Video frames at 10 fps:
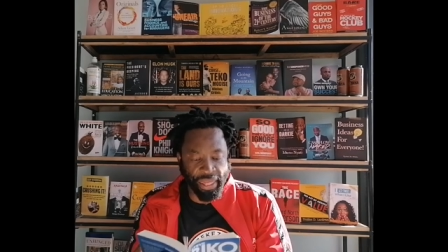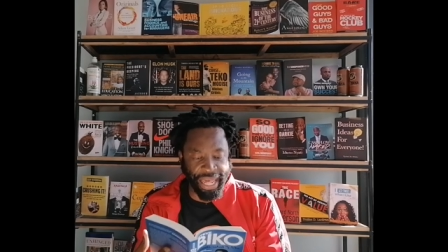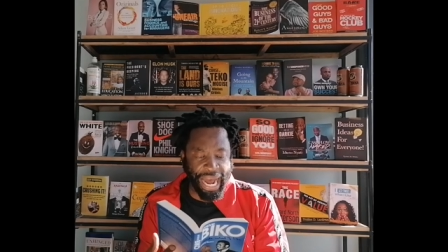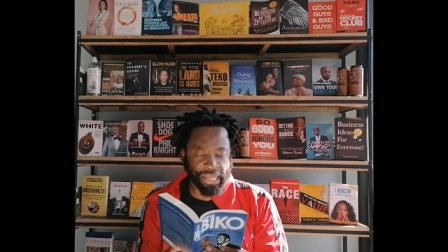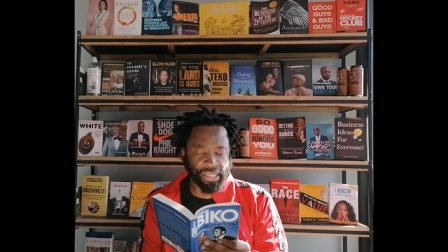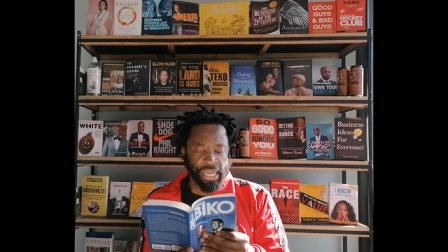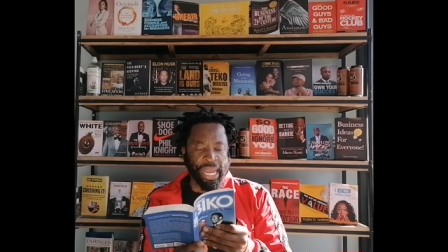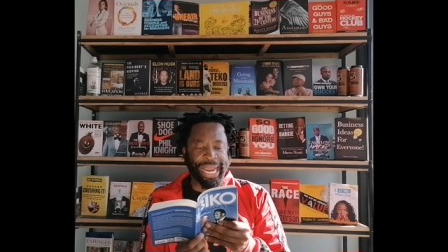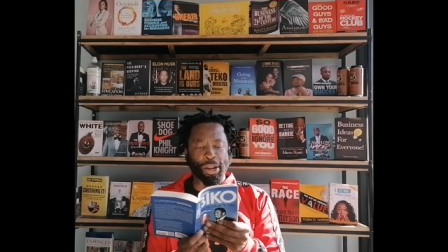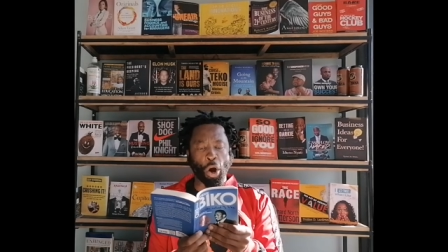Thus,
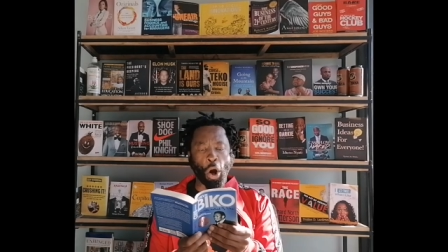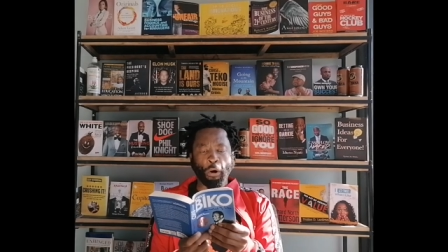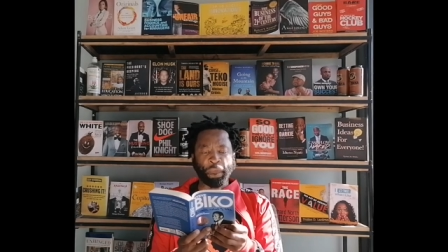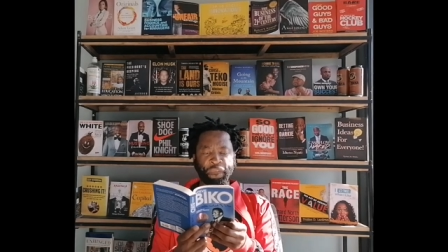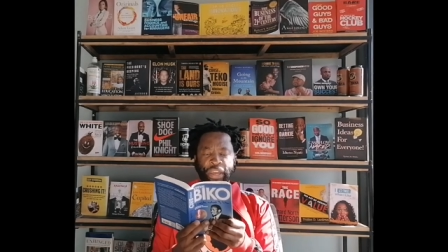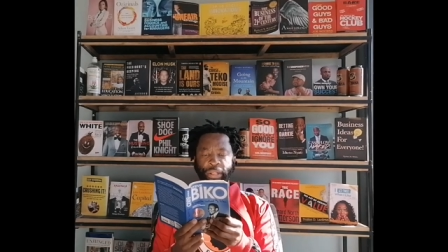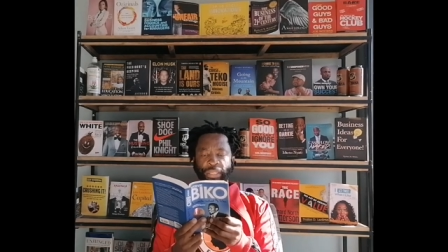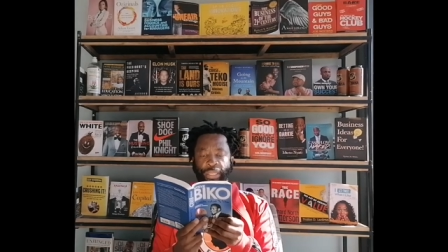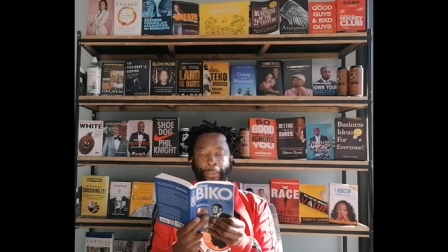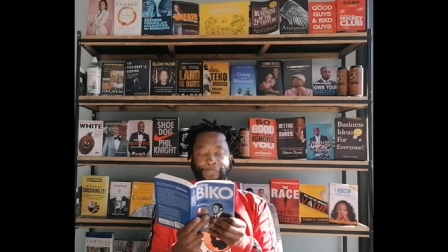in all fields,